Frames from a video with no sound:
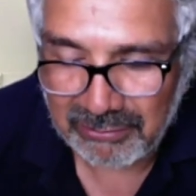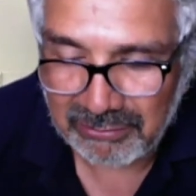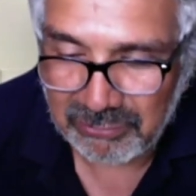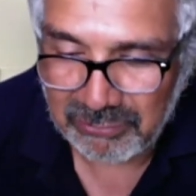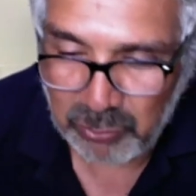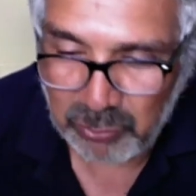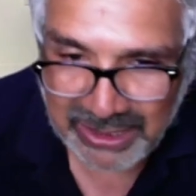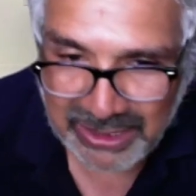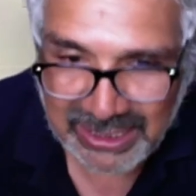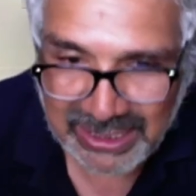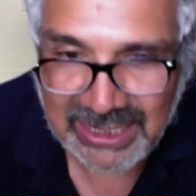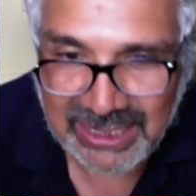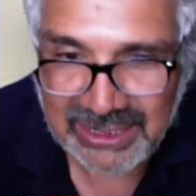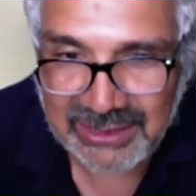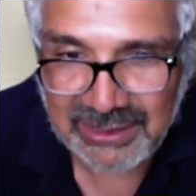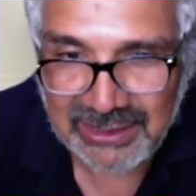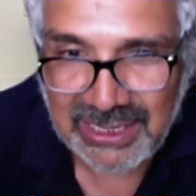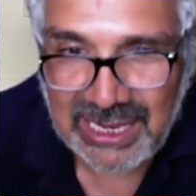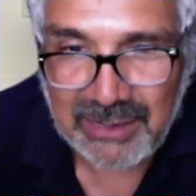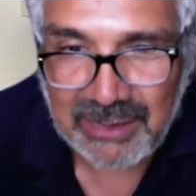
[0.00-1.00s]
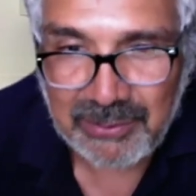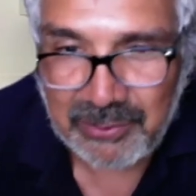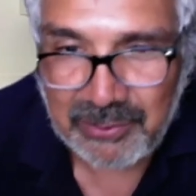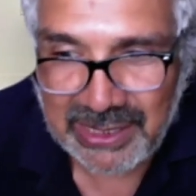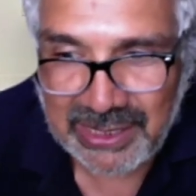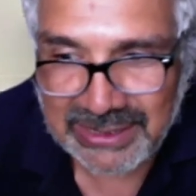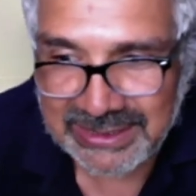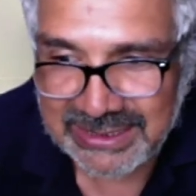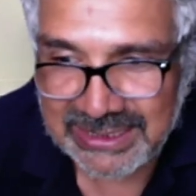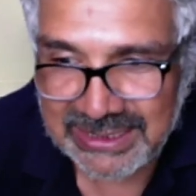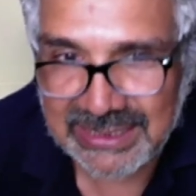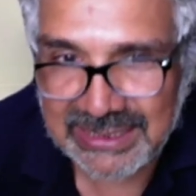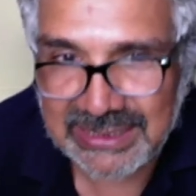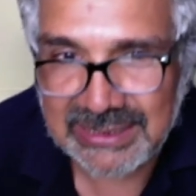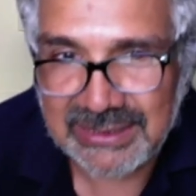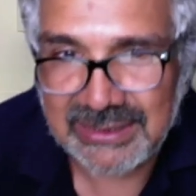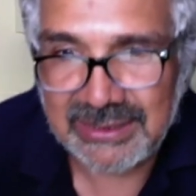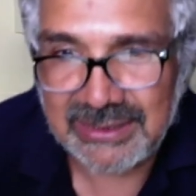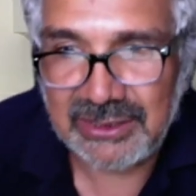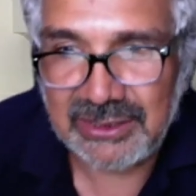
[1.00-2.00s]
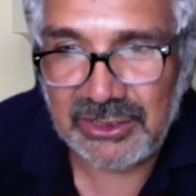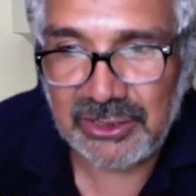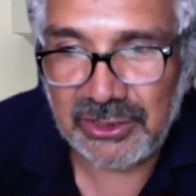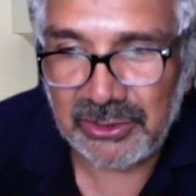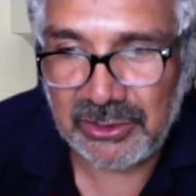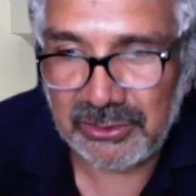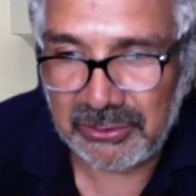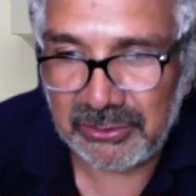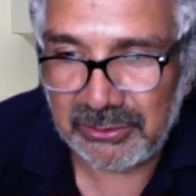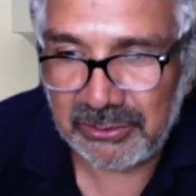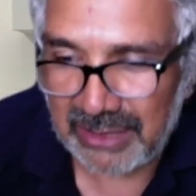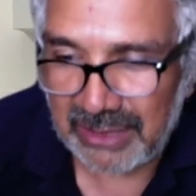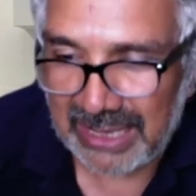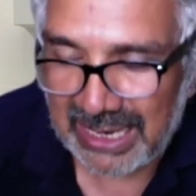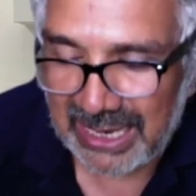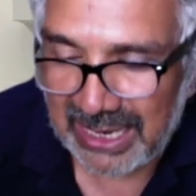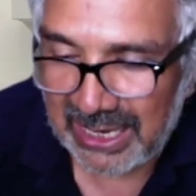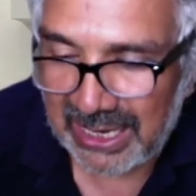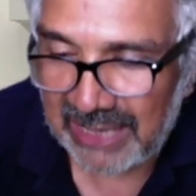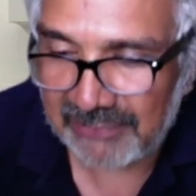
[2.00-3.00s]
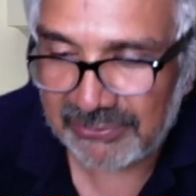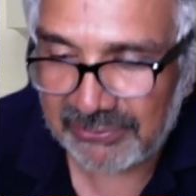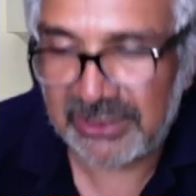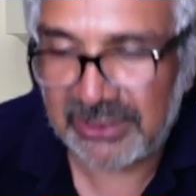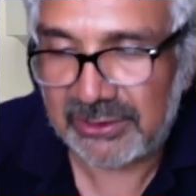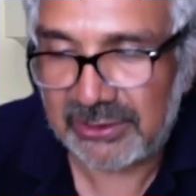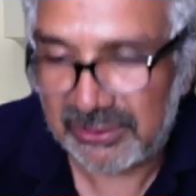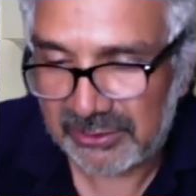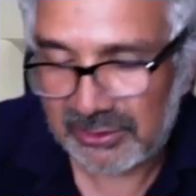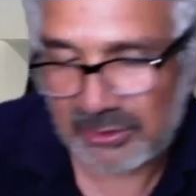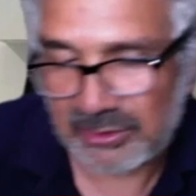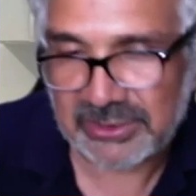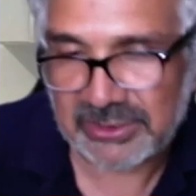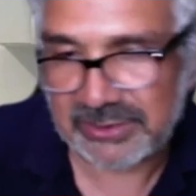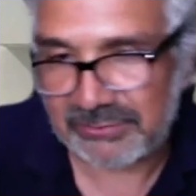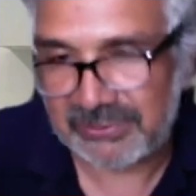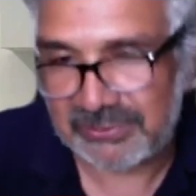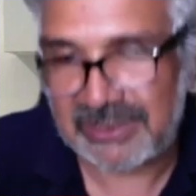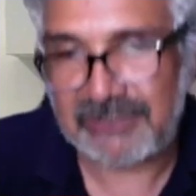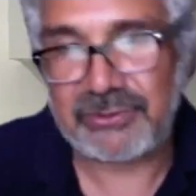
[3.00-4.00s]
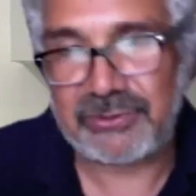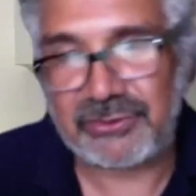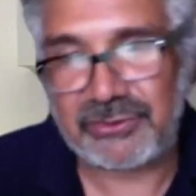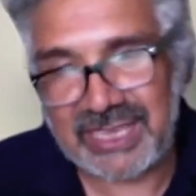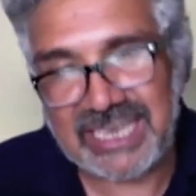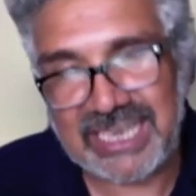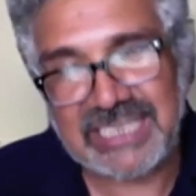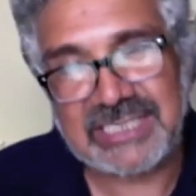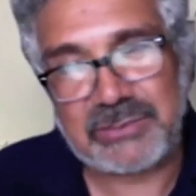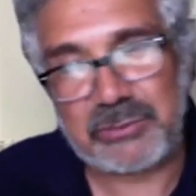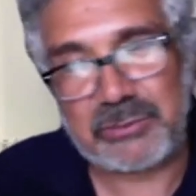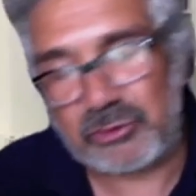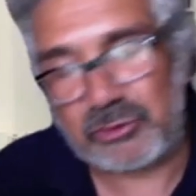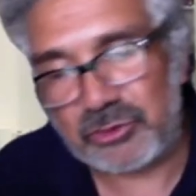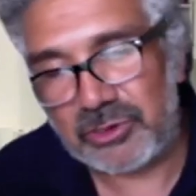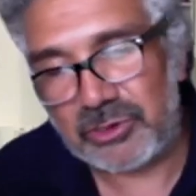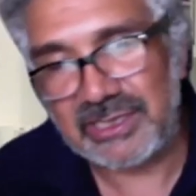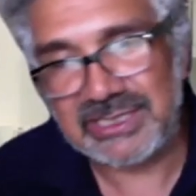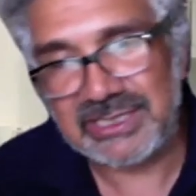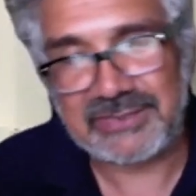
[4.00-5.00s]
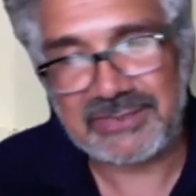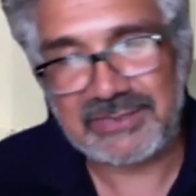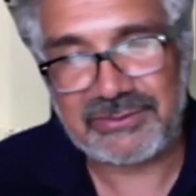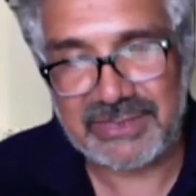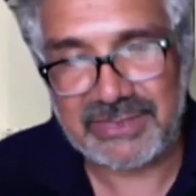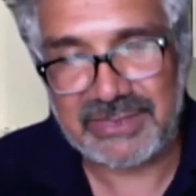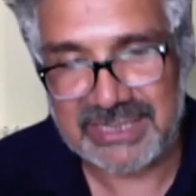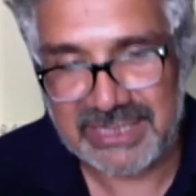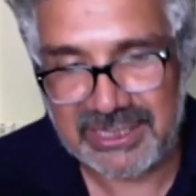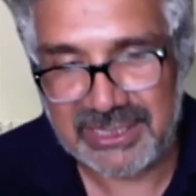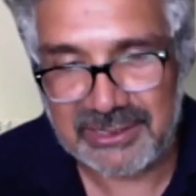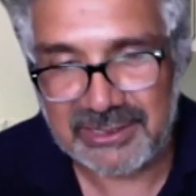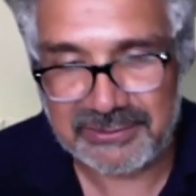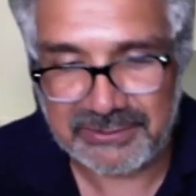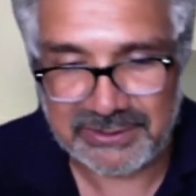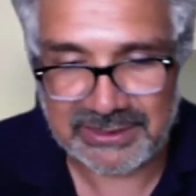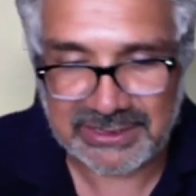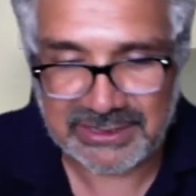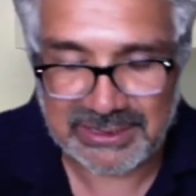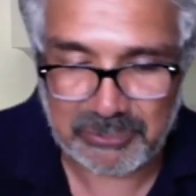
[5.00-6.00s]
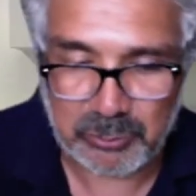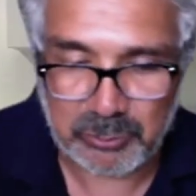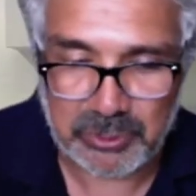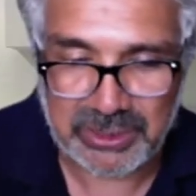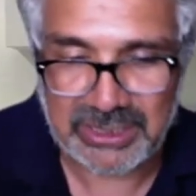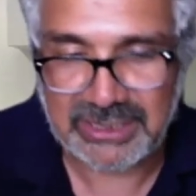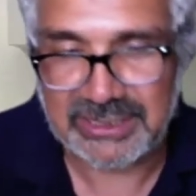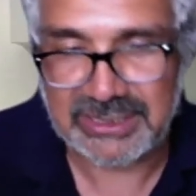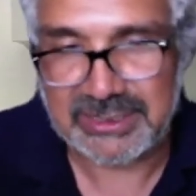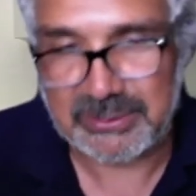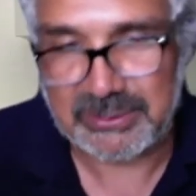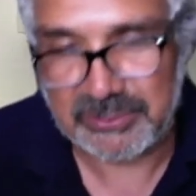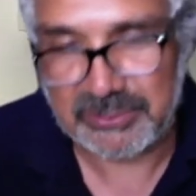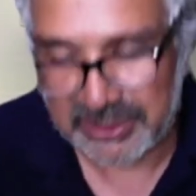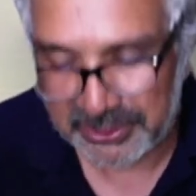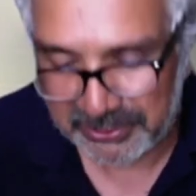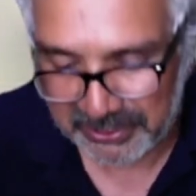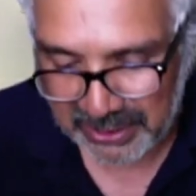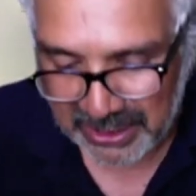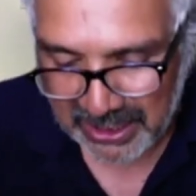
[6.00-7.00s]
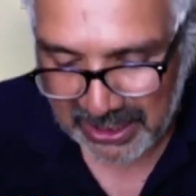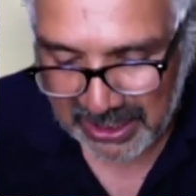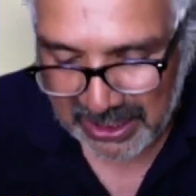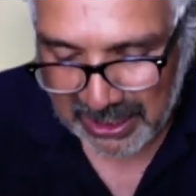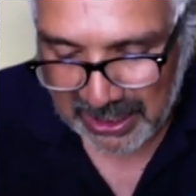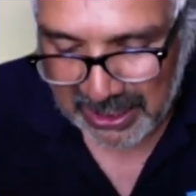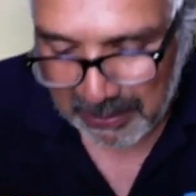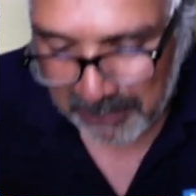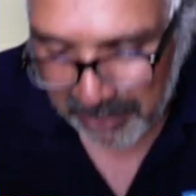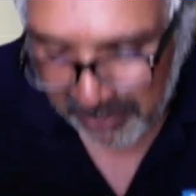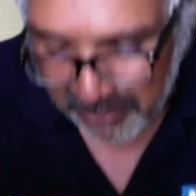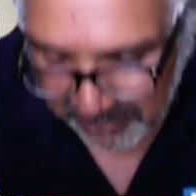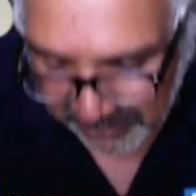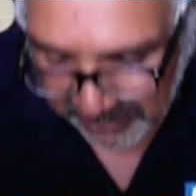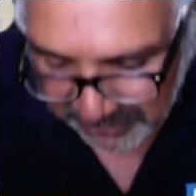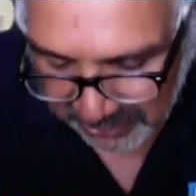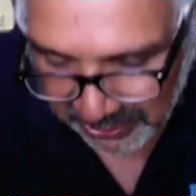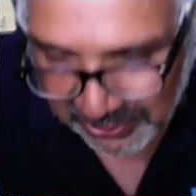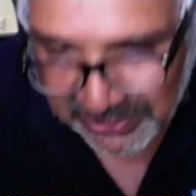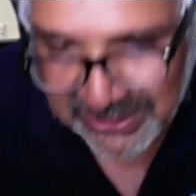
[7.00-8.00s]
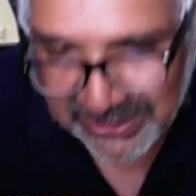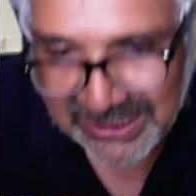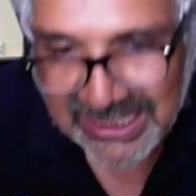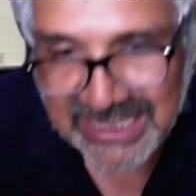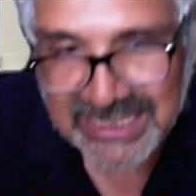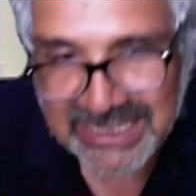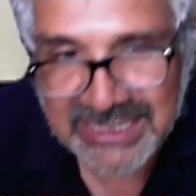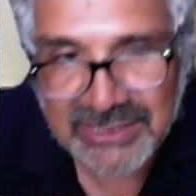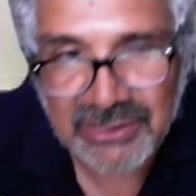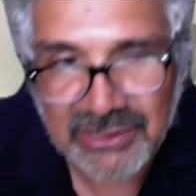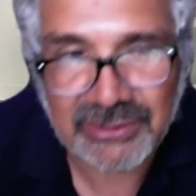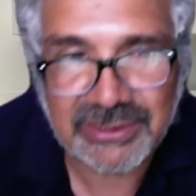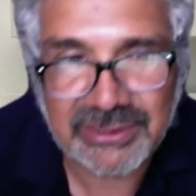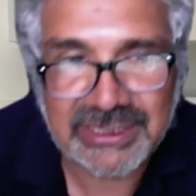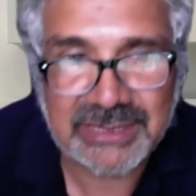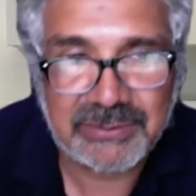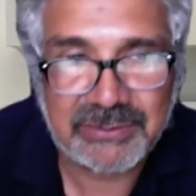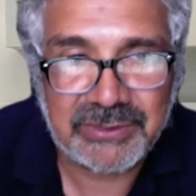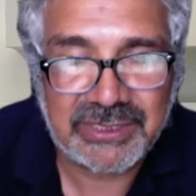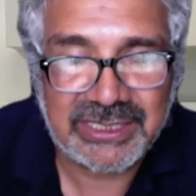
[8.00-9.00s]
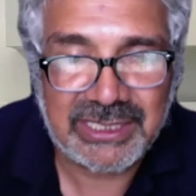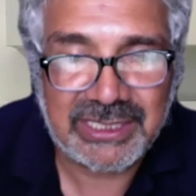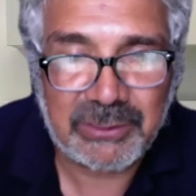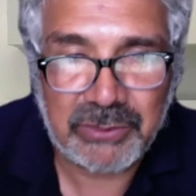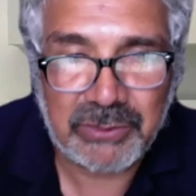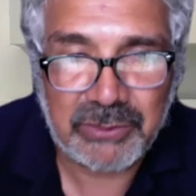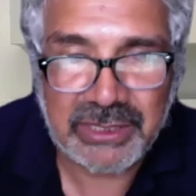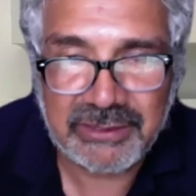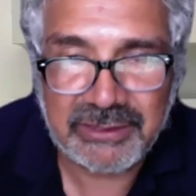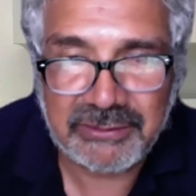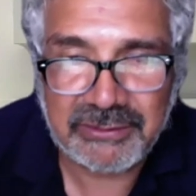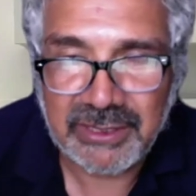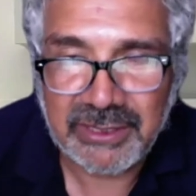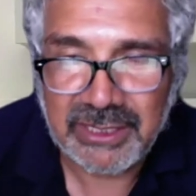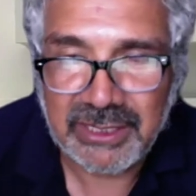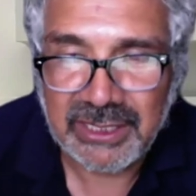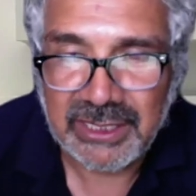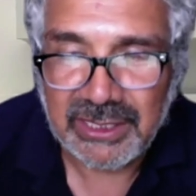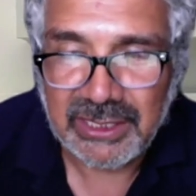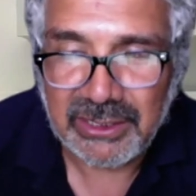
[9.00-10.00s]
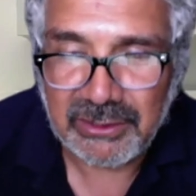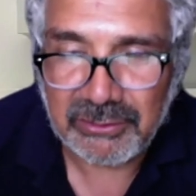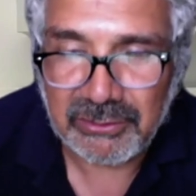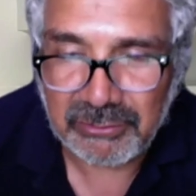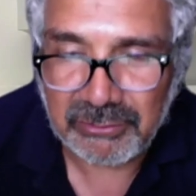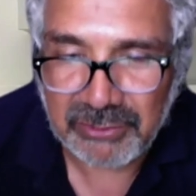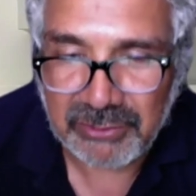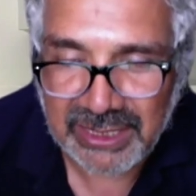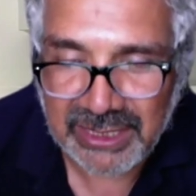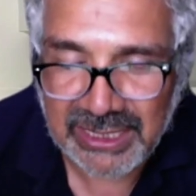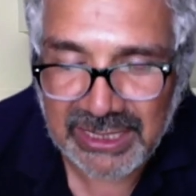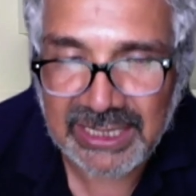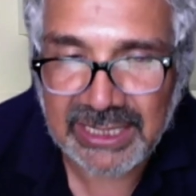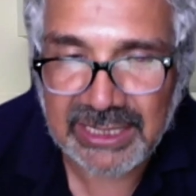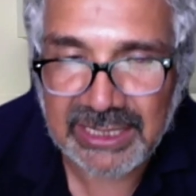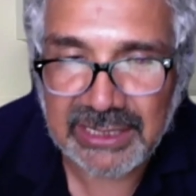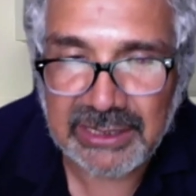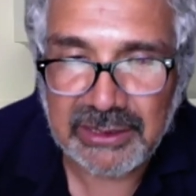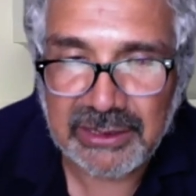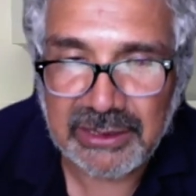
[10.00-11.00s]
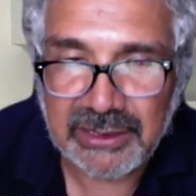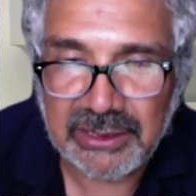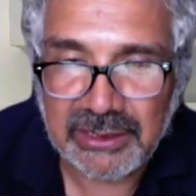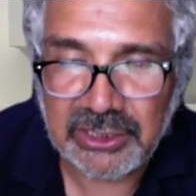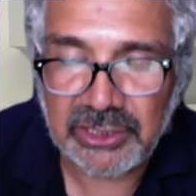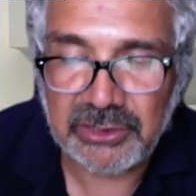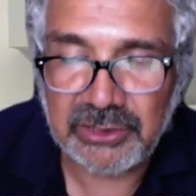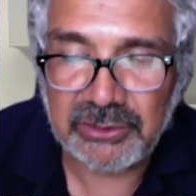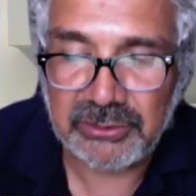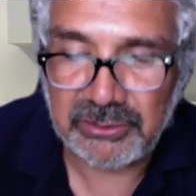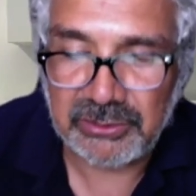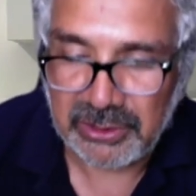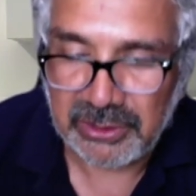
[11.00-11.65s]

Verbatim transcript: we in our practice, you know, have done lots of different things, and we've tried different stuff, and some work, some don't, but gardening is not something that we've really, you know,